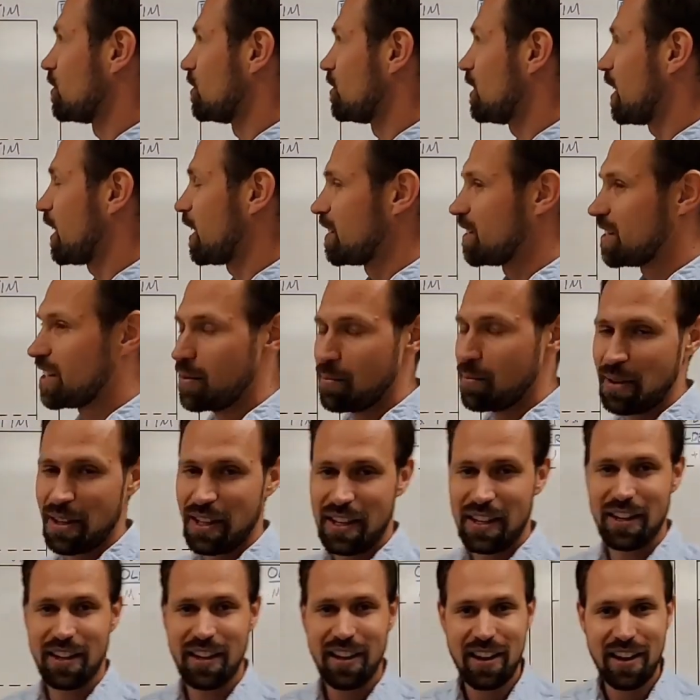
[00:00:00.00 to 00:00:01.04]
and 2nd
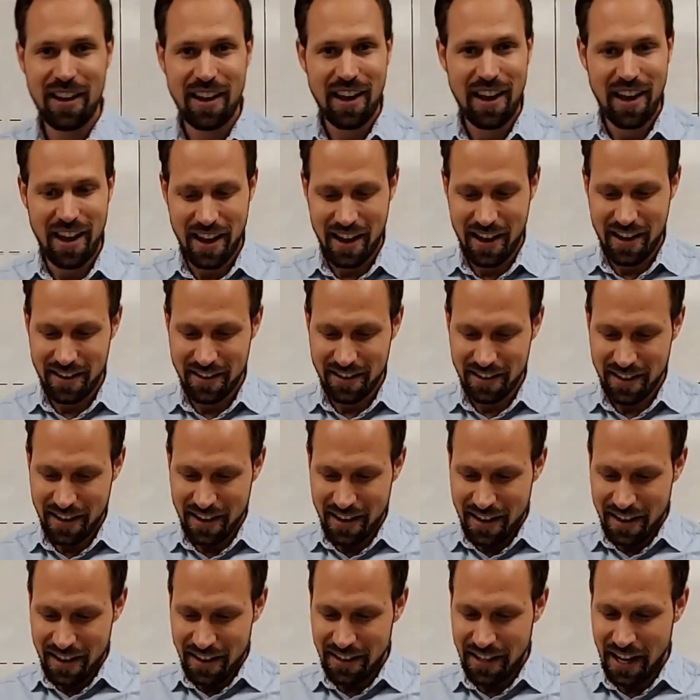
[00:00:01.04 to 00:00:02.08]
Timothy and
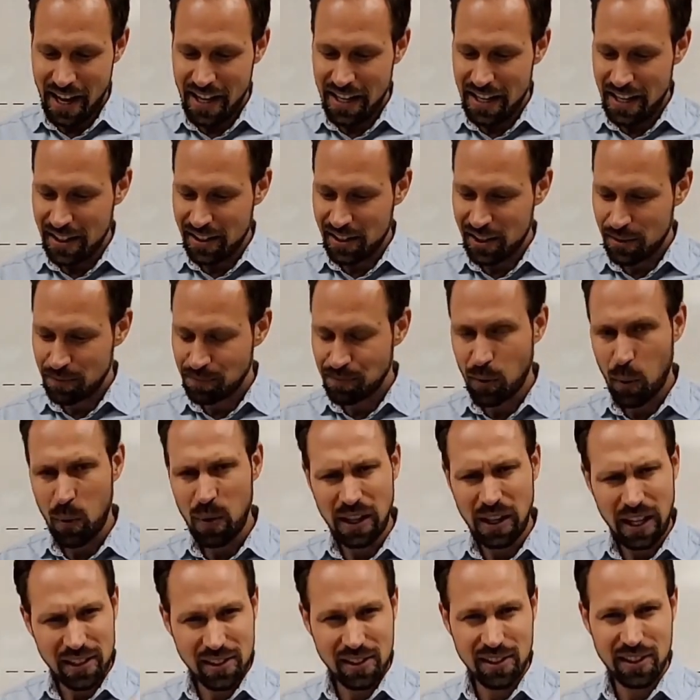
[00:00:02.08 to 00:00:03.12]
Titus. Well,
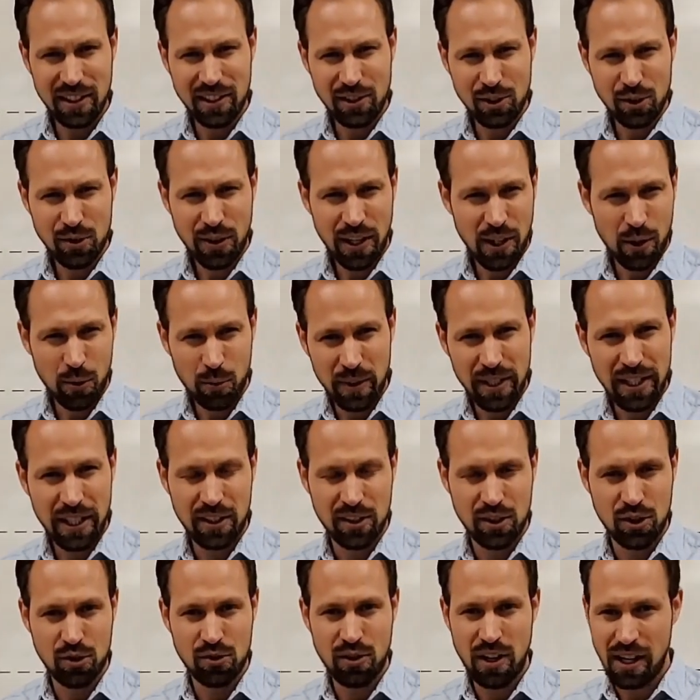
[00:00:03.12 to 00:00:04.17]
let's try to
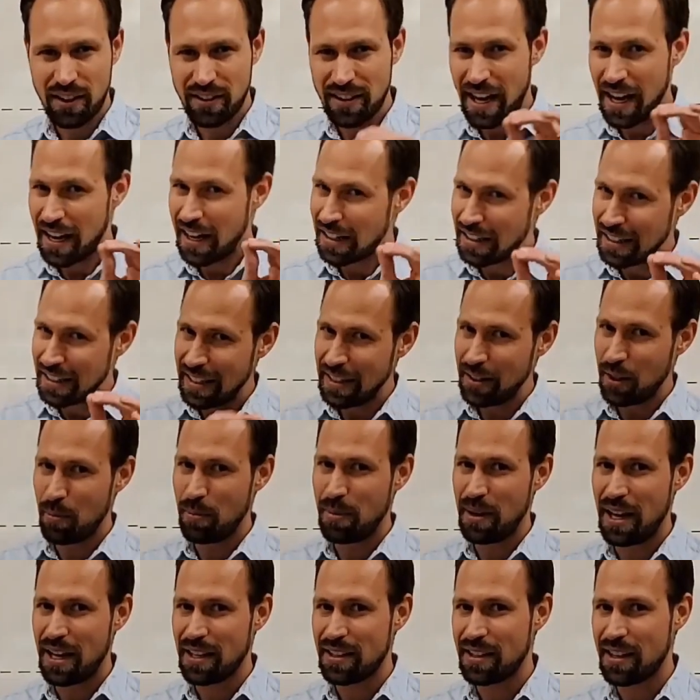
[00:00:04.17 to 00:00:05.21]
reconstruct that a little
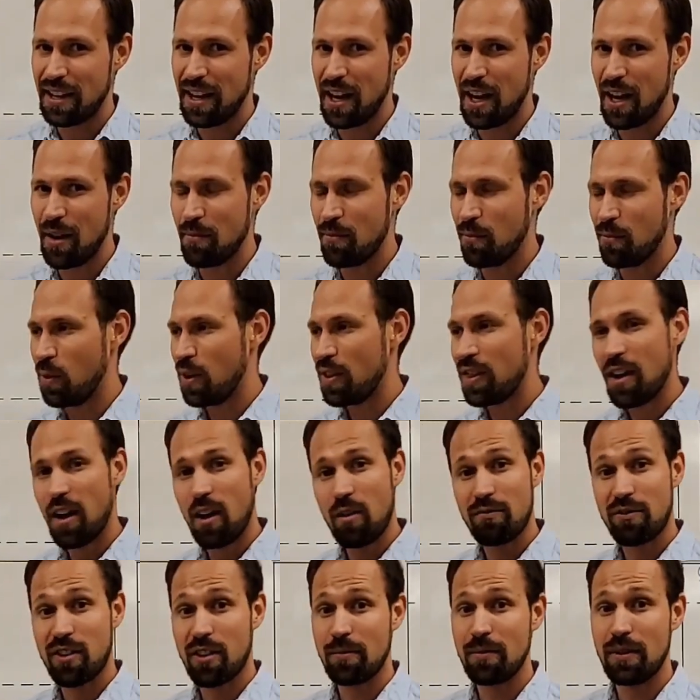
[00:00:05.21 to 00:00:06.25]
bit with
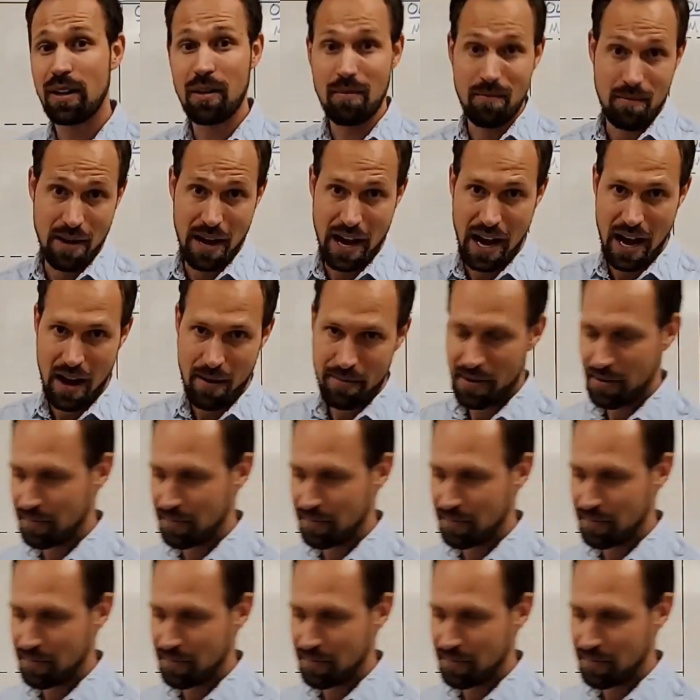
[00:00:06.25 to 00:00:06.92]
help from a map.